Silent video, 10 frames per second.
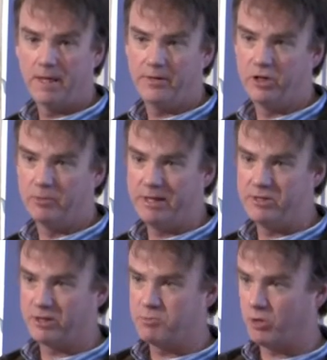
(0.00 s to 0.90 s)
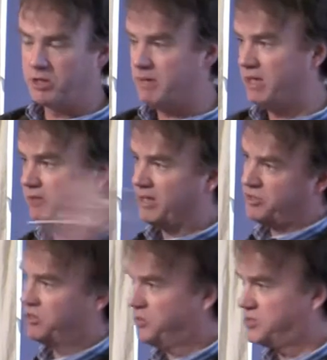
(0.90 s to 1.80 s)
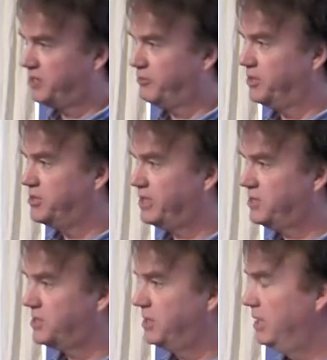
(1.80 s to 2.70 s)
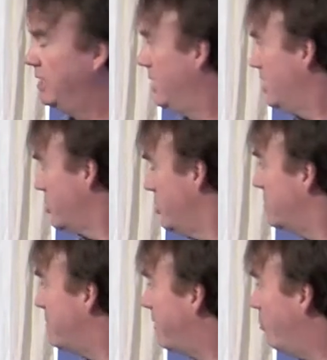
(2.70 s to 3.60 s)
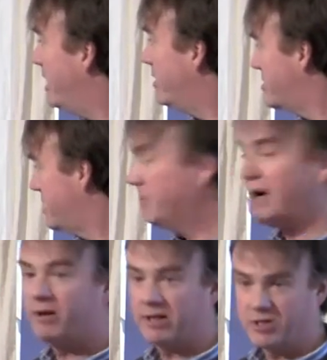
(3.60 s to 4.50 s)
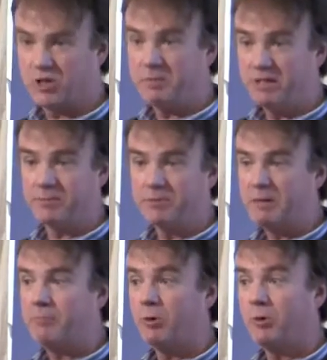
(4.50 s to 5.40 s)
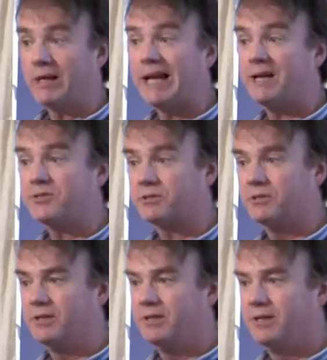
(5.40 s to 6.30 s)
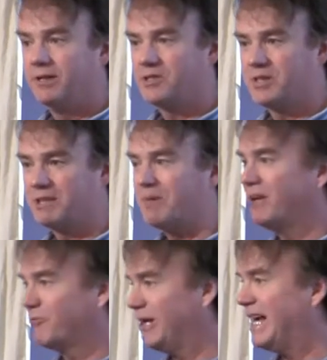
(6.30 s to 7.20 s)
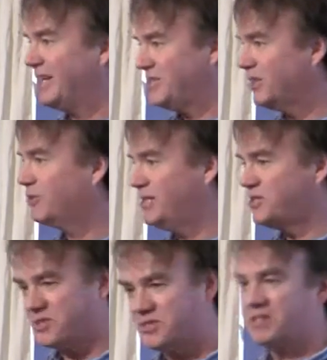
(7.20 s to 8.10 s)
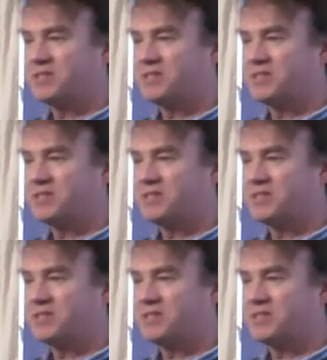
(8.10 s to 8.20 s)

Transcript: and the Europeans are exporting manufactured goods to the frontiers. And so, who are the big winners in America? It's going to be the, the people who own the land because the demand for land increases